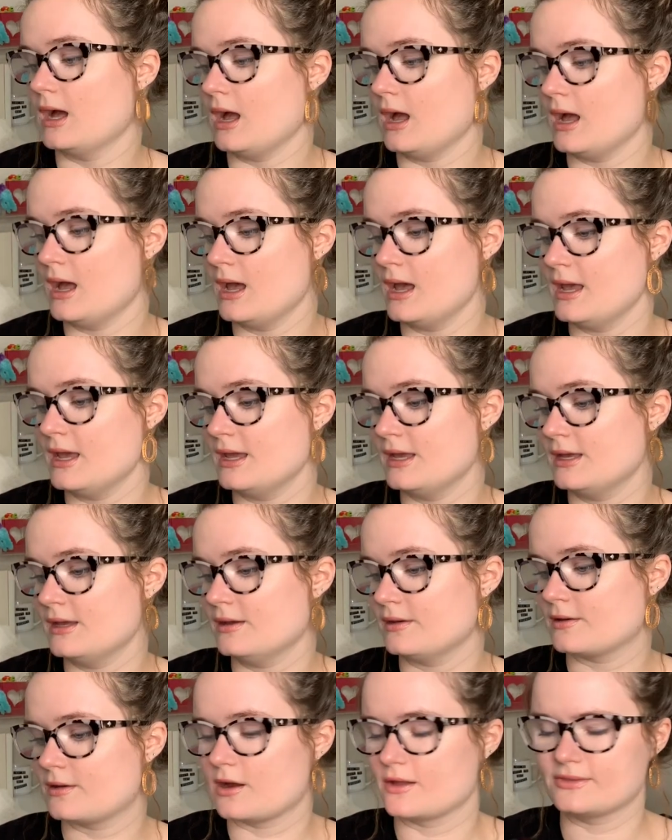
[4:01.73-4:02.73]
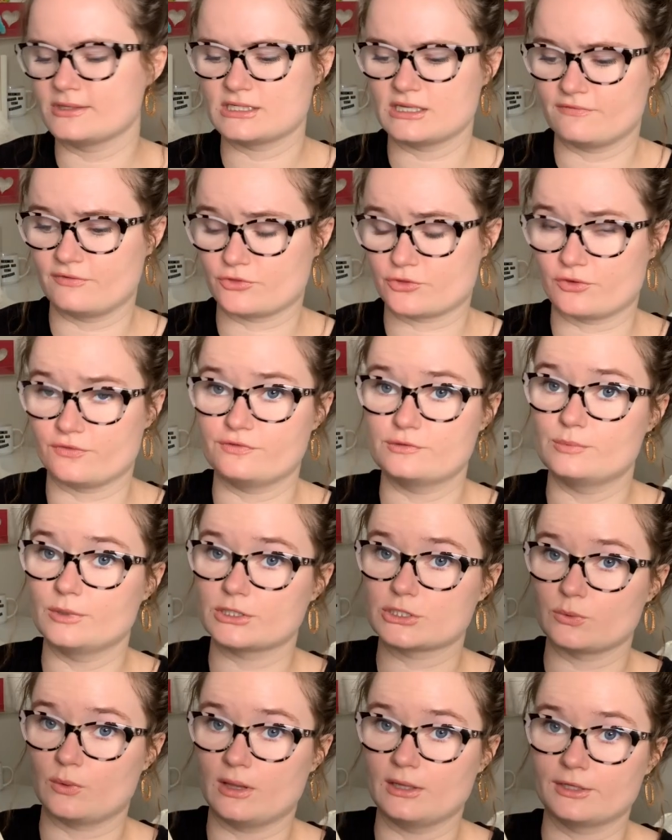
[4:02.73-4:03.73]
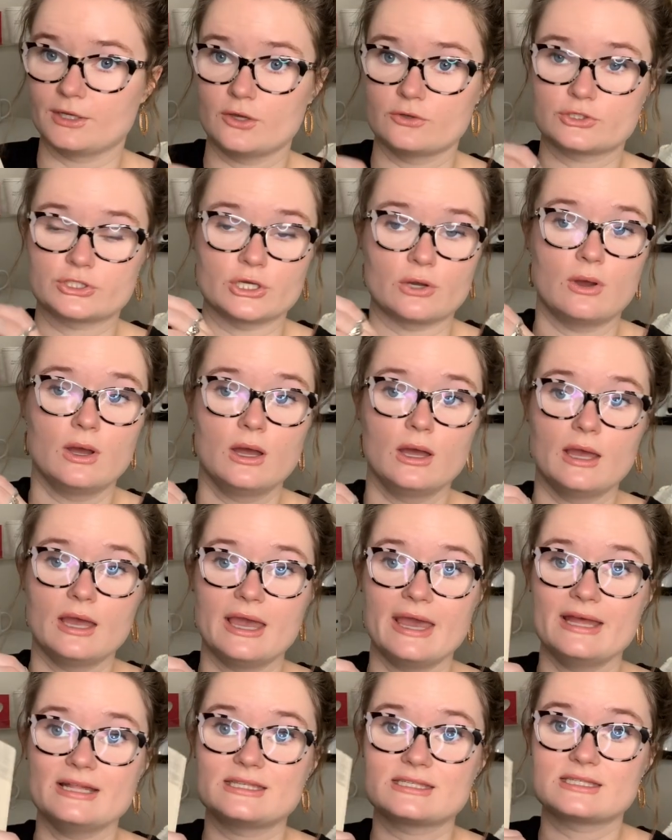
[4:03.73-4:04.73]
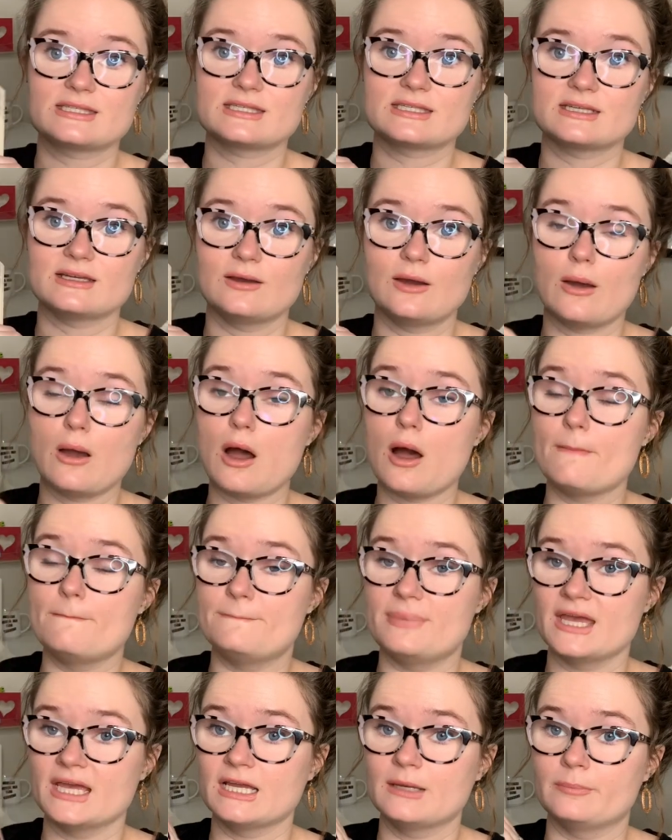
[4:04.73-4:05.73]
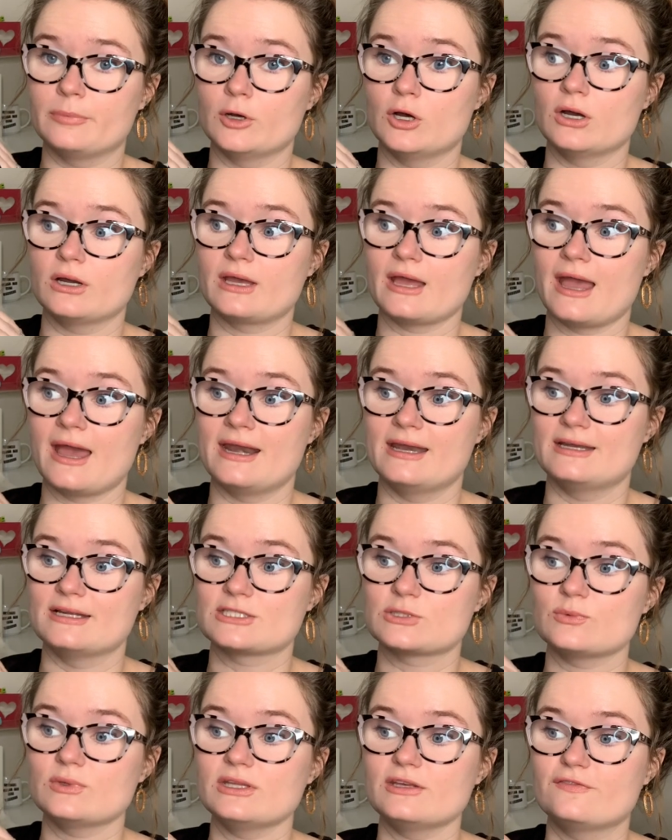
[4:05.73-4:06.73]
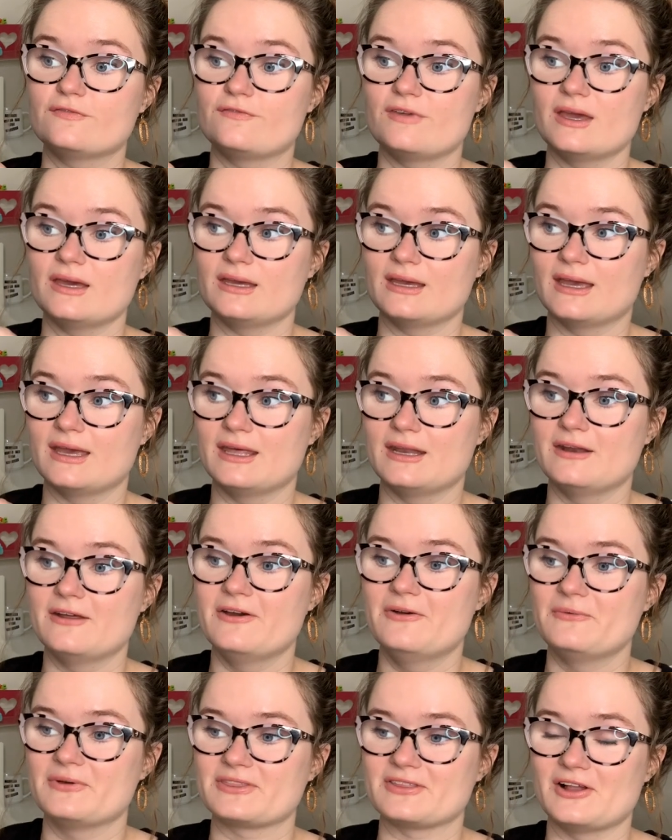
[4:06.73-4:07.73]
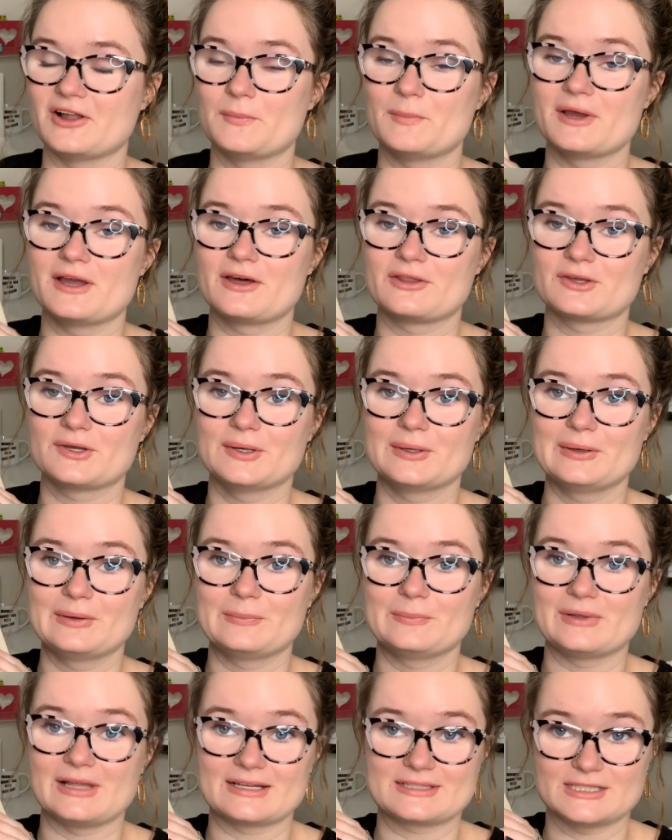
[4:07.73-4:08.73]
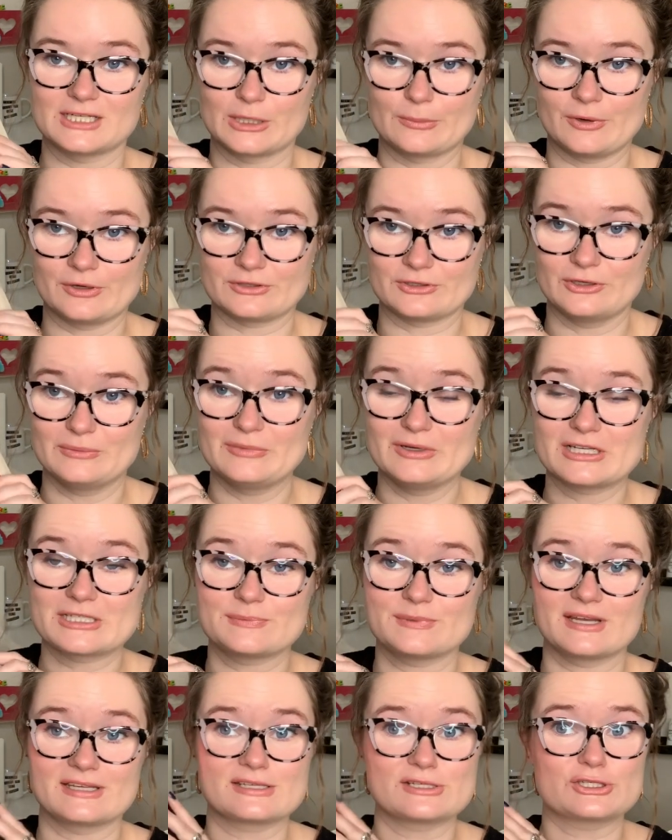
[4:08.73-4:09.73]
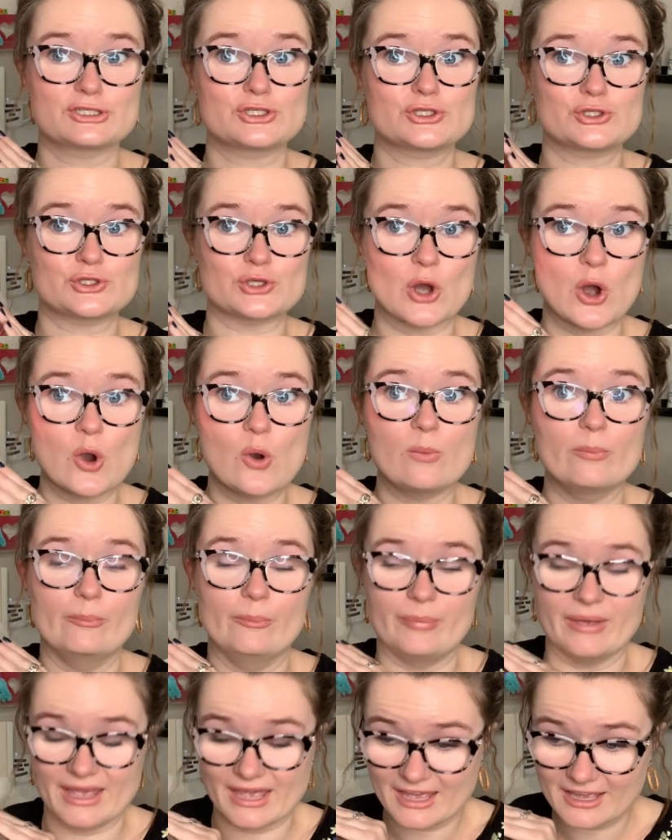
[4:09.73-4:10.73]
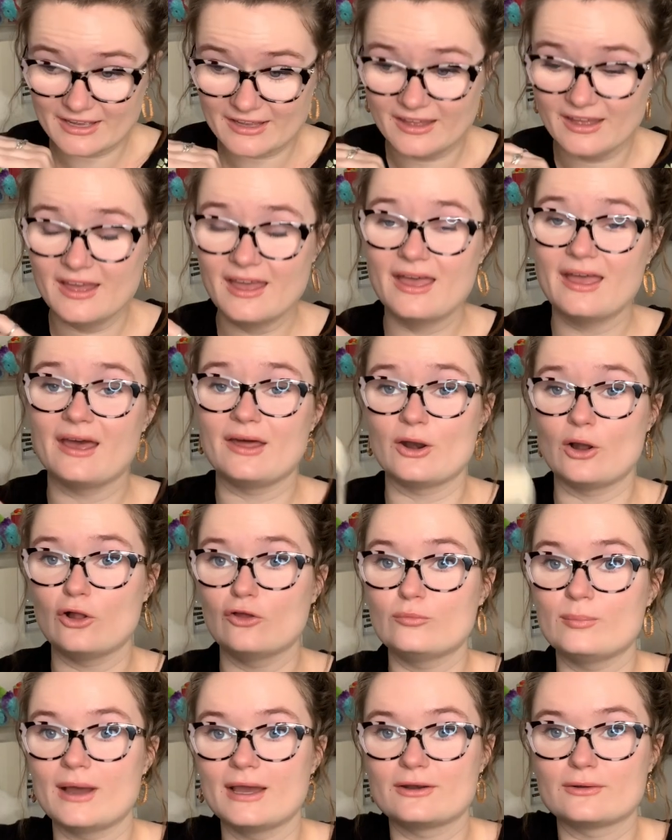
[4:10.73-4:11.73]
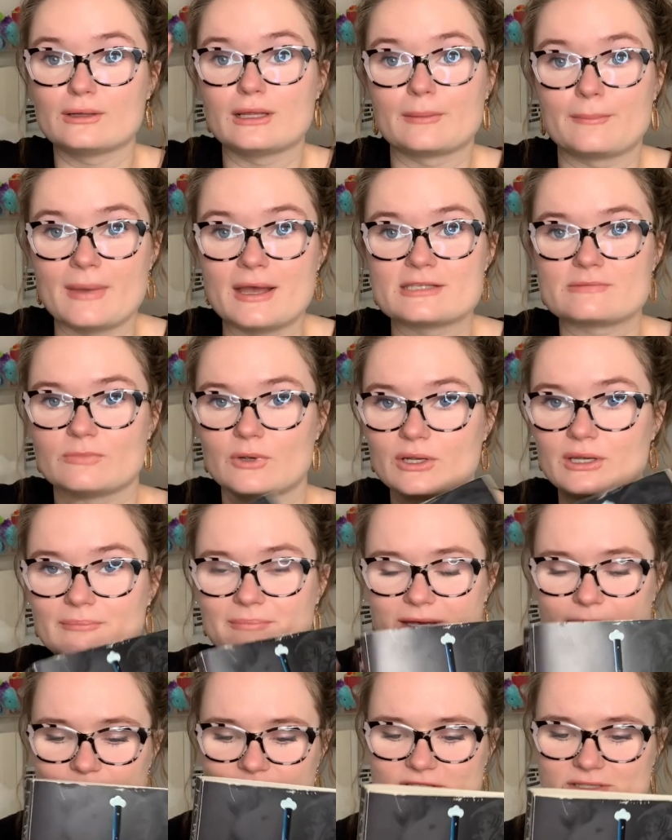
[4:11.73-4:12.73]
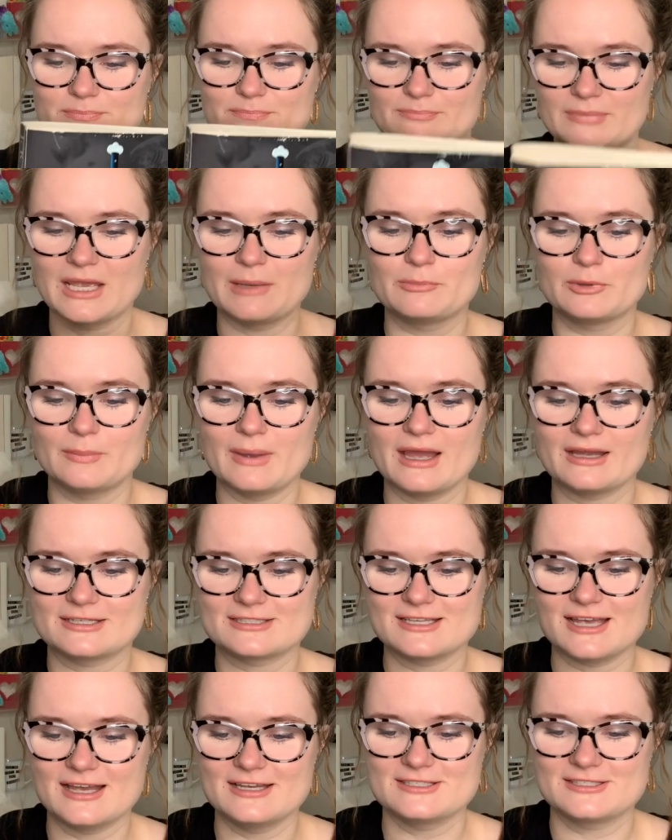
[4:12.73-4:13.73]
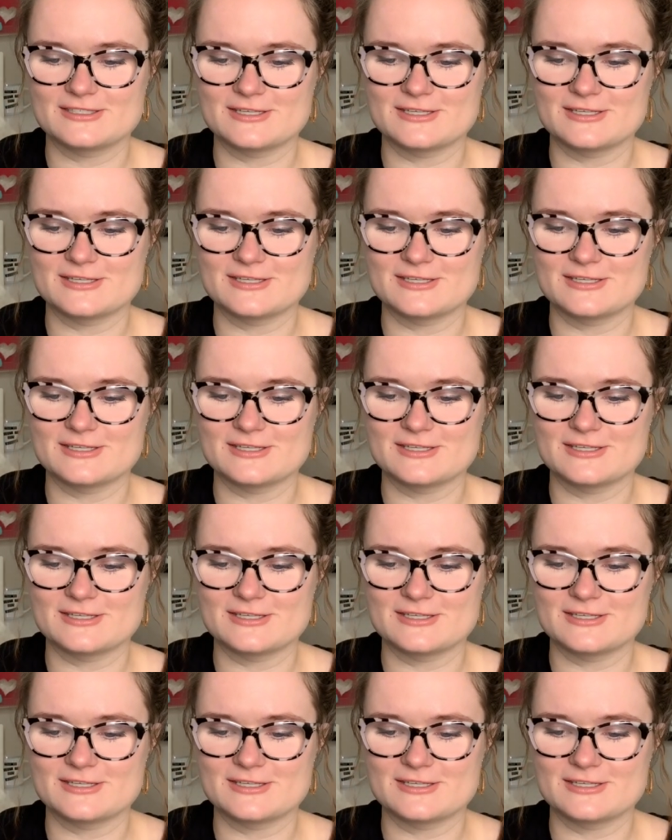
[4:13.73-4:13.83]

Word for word: I got this off of Thrift Books a while ago, so it's a big book, and it doesn't really fit in with all my other Black Dagger Brotherhood books because it's so big, and all of mine are like mass market papers, paperback size.